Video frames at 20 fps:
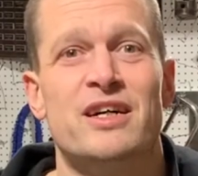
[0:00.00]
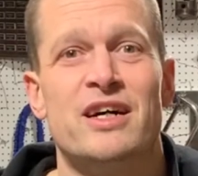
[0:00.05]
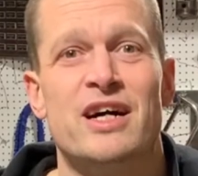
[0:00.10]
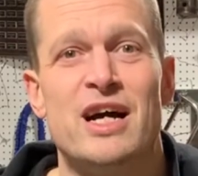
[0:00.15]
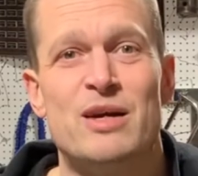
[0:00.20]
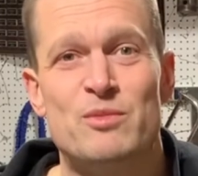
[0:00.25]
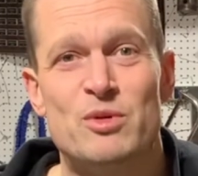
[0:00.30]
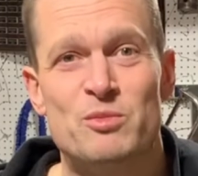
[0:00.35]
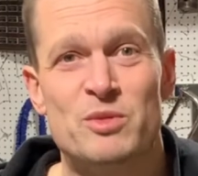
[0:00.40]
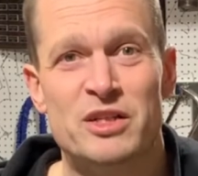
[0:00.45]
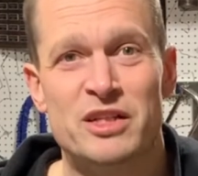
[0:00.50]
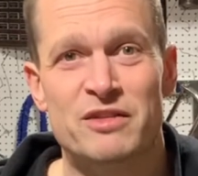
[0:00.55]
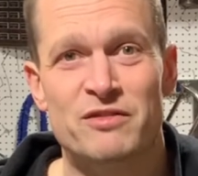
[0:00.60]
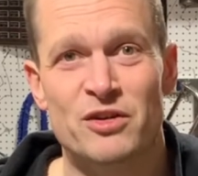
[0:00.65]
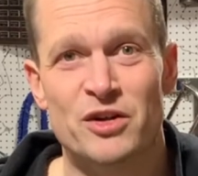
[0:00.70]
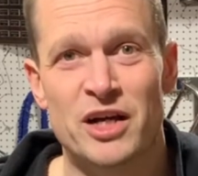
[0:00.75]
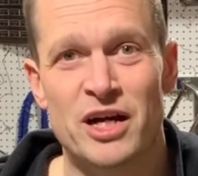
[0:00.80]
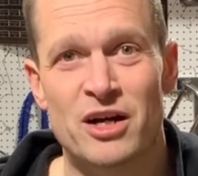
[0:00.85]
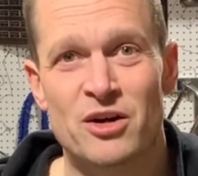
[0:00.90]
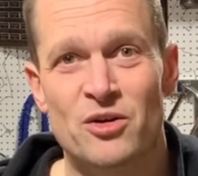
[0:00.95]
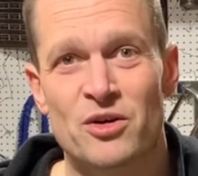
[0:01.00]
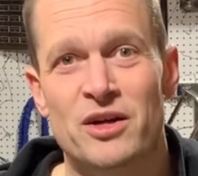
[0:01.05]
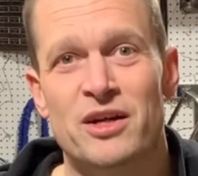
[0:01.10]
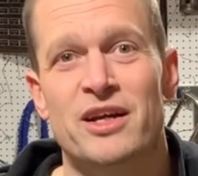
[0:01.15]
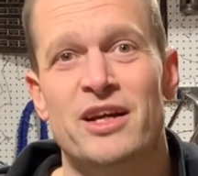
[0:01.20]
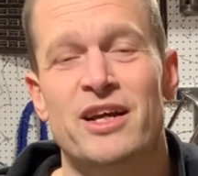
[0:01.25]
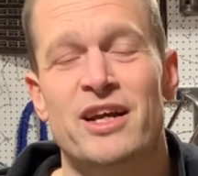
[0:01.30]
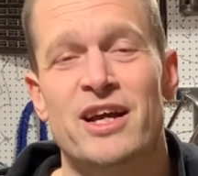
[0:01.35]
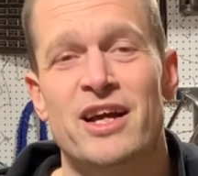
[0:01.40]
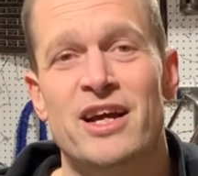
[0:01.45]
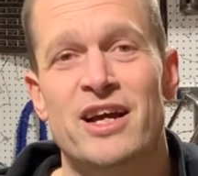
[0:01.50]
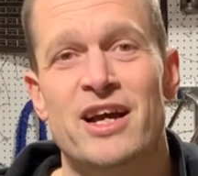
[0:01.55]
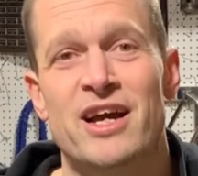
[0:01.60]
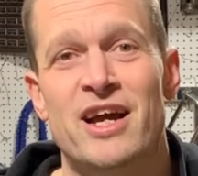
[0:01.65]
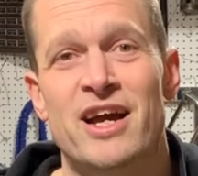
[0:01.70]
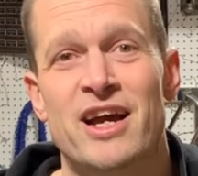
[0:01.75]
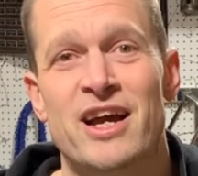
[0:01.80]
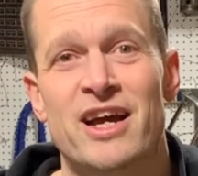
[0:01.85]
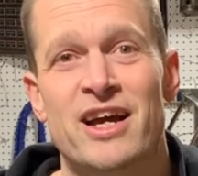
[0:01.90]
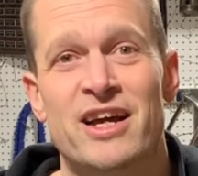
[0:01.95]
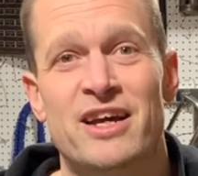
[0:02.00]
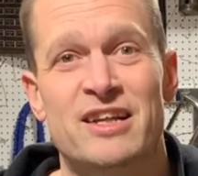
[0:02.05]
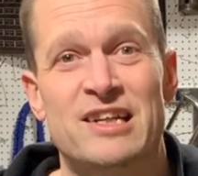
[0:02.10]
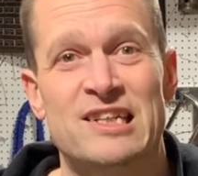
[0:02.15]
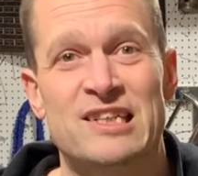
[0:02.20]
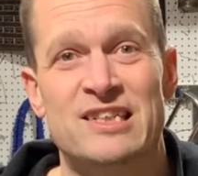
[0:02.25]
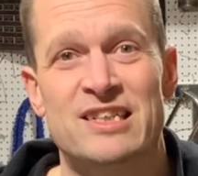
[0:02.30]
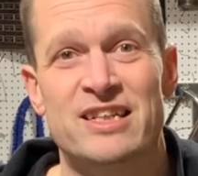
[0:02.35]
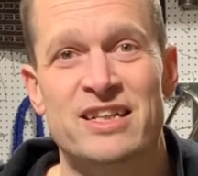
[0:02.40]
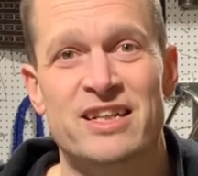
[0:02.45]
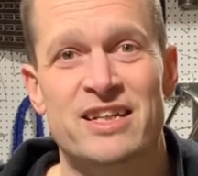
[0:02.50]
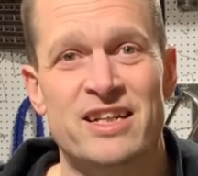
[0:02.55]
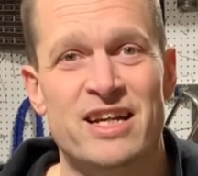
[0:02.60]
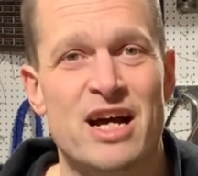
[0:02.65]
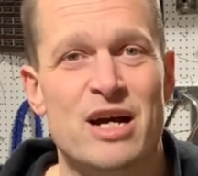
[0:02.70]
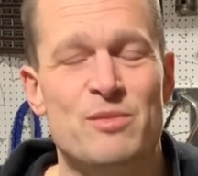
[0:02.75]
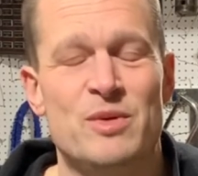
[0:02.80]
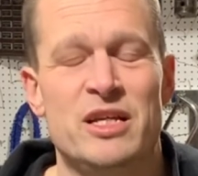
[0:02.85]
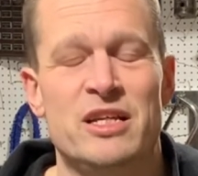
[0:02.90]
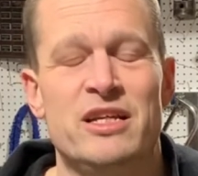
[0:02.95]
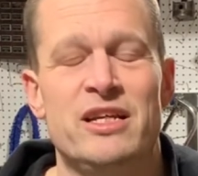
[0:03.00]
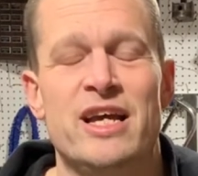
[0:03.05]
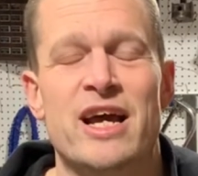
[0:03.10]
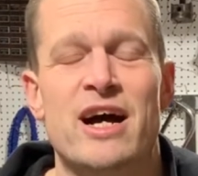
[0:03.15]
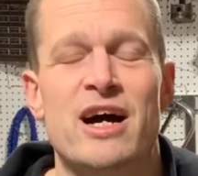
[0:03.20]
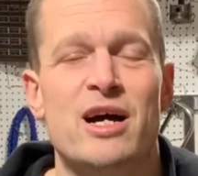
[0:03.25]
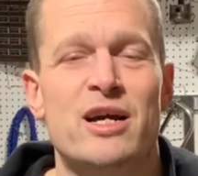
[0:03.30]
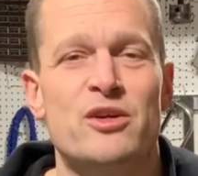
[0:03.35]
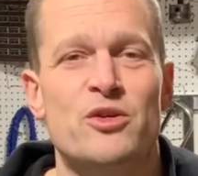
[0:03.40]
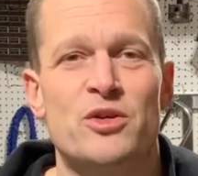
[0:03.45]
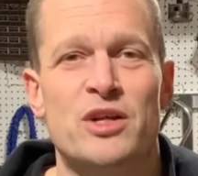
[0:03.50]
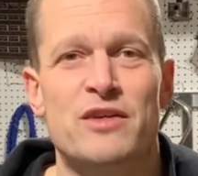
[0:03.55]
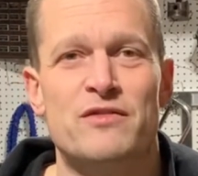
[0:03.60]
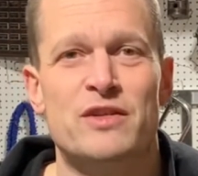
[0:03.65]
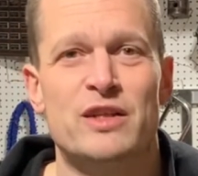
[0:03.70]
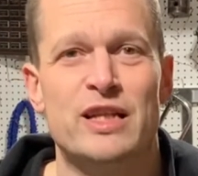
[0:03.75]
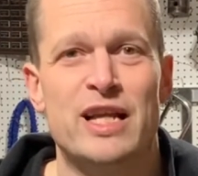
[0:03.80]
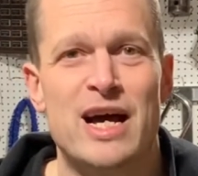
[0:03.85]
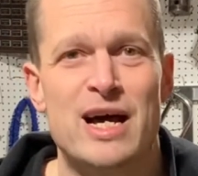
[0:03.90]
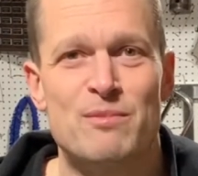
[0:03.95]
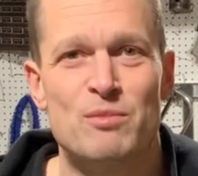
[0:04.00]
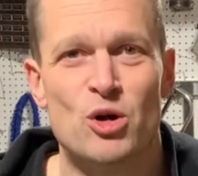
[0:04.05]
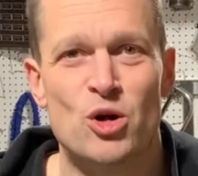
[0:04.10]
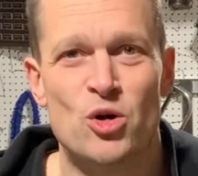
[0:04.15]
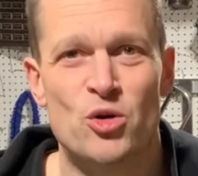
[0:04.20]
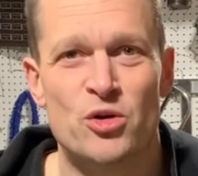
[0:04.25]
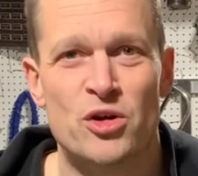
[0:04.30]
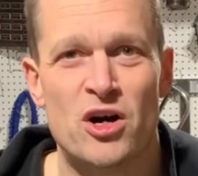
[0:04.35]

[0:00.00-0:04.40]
I'm a believer now. And I mean, yeah, I don't have a lab coat